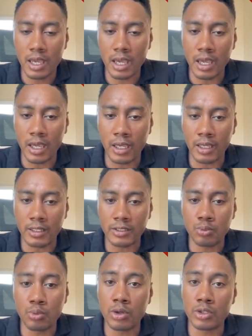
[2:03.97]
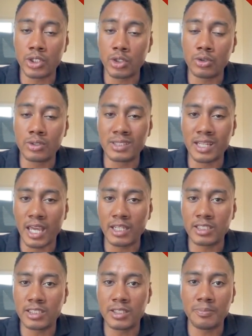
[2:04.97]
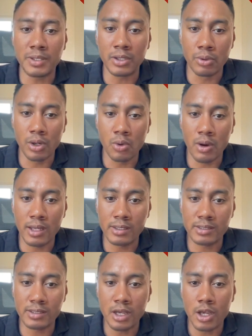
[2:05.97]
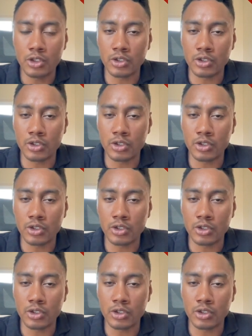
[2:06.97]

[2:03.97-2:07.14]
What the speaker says: and we'll use an HTTP request